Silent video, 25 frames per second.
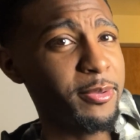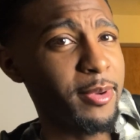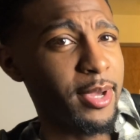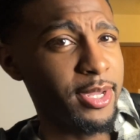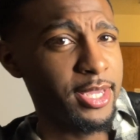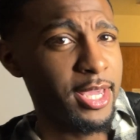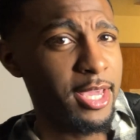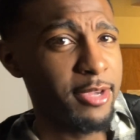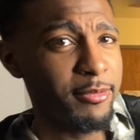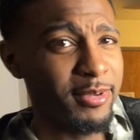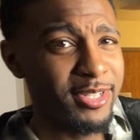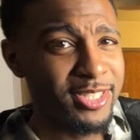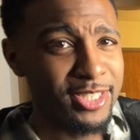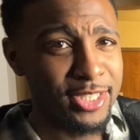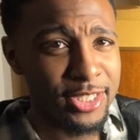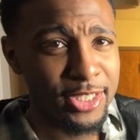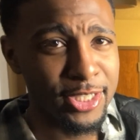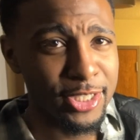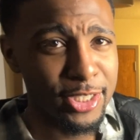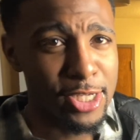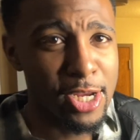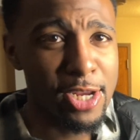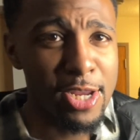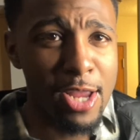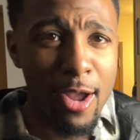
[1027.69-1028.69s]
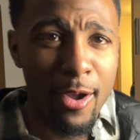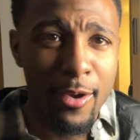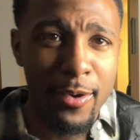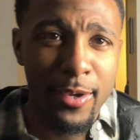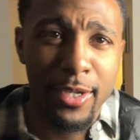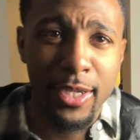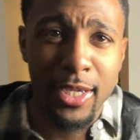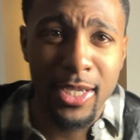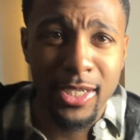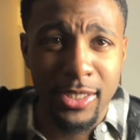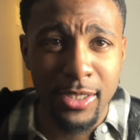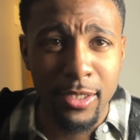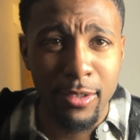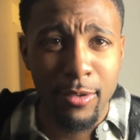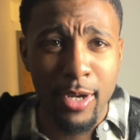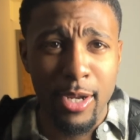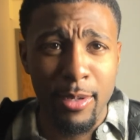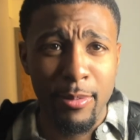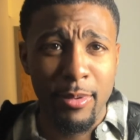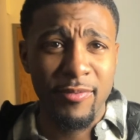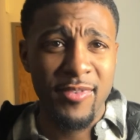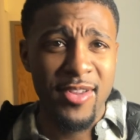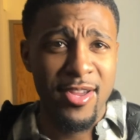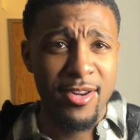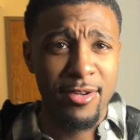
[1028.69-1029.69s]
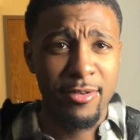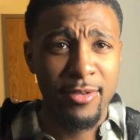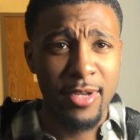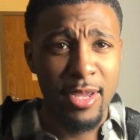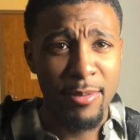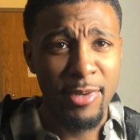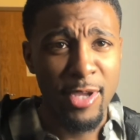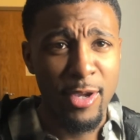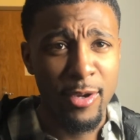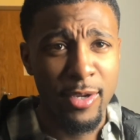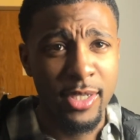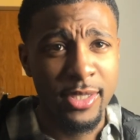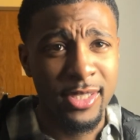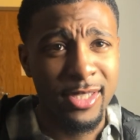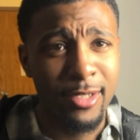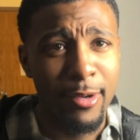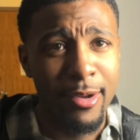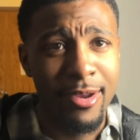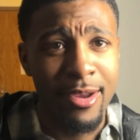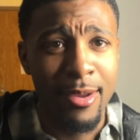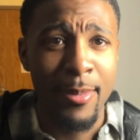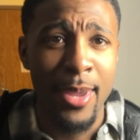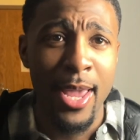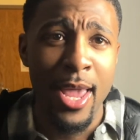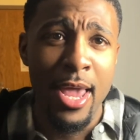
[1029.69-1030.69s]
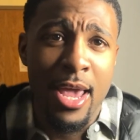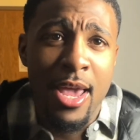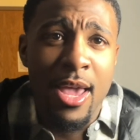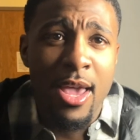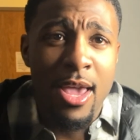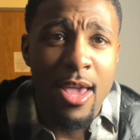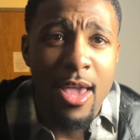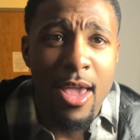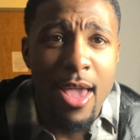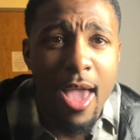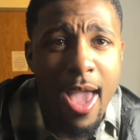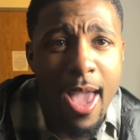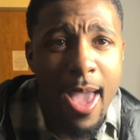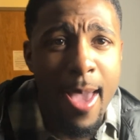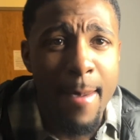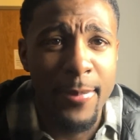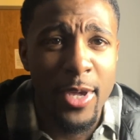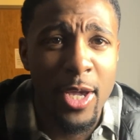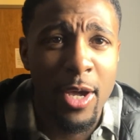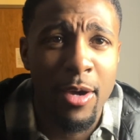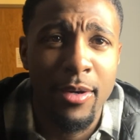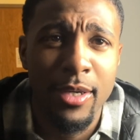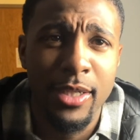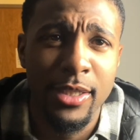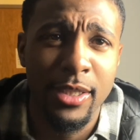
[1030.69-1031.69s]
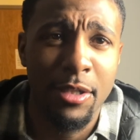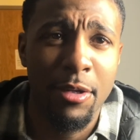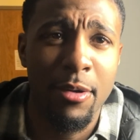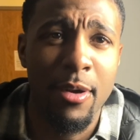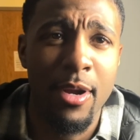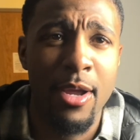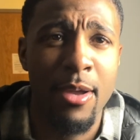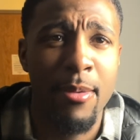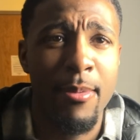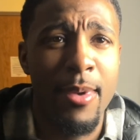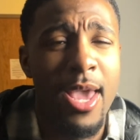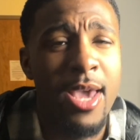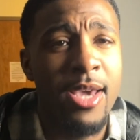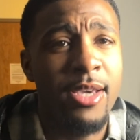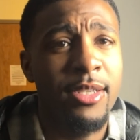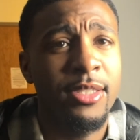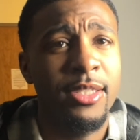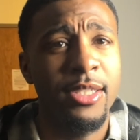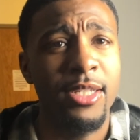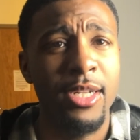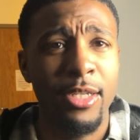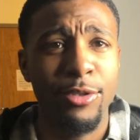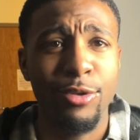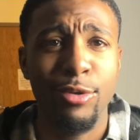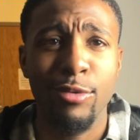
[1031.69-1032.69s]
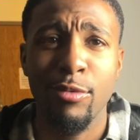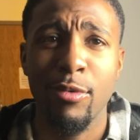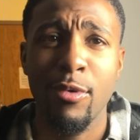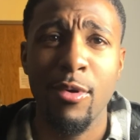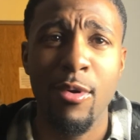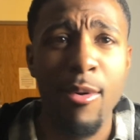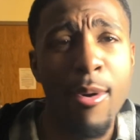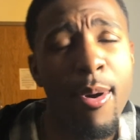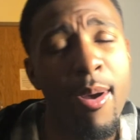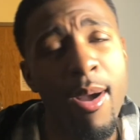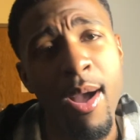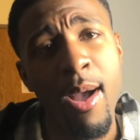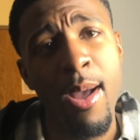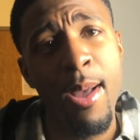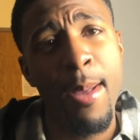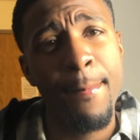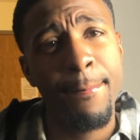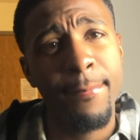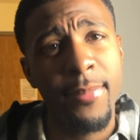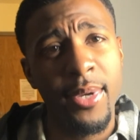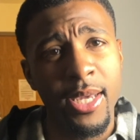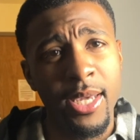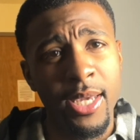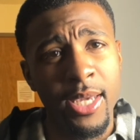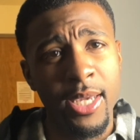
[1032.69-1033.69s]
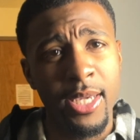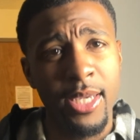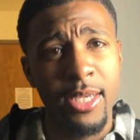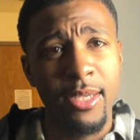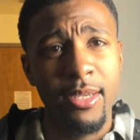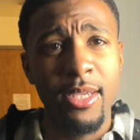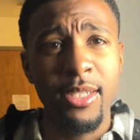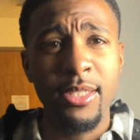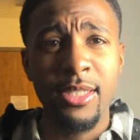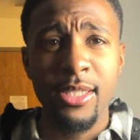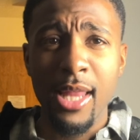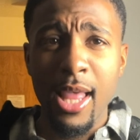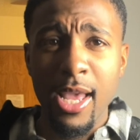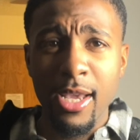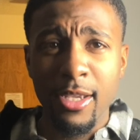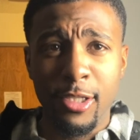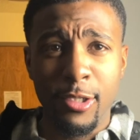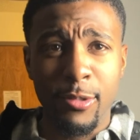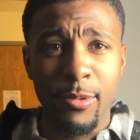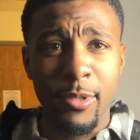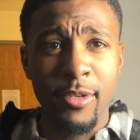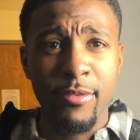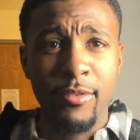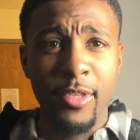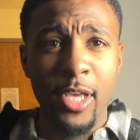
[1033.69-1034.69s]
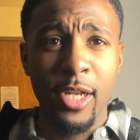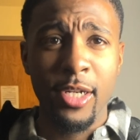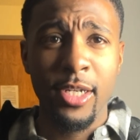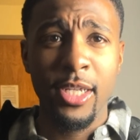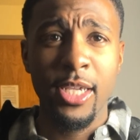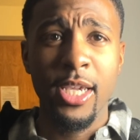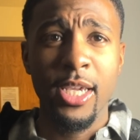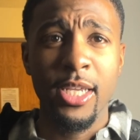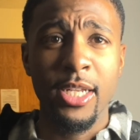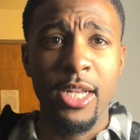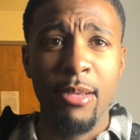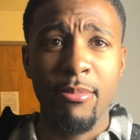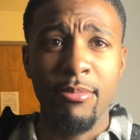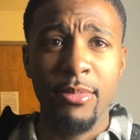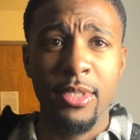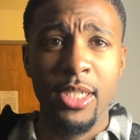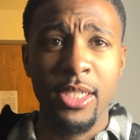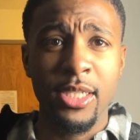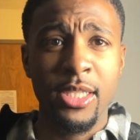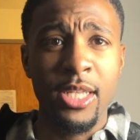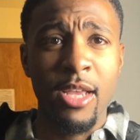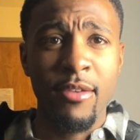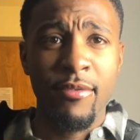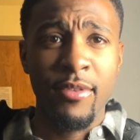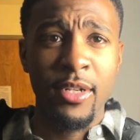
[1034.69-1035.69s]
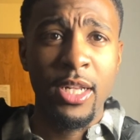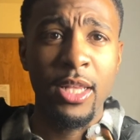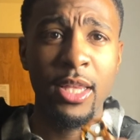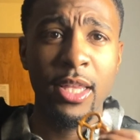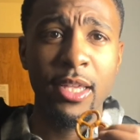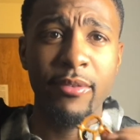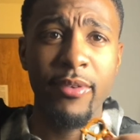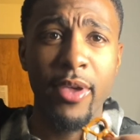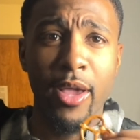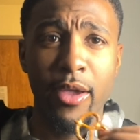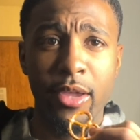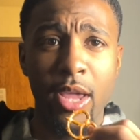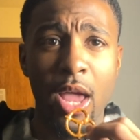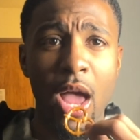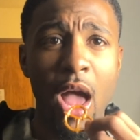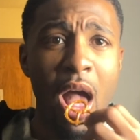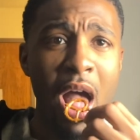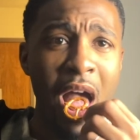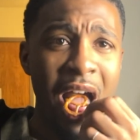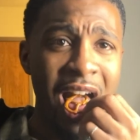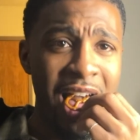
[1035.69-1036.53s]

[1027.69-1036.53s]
I can't wait just to show y'all on Instagram. If y'all don't get me on Instagram, add me on Instagram at Internationalquan. But it's like 12.30 and I'm just not gonna leave out y'all.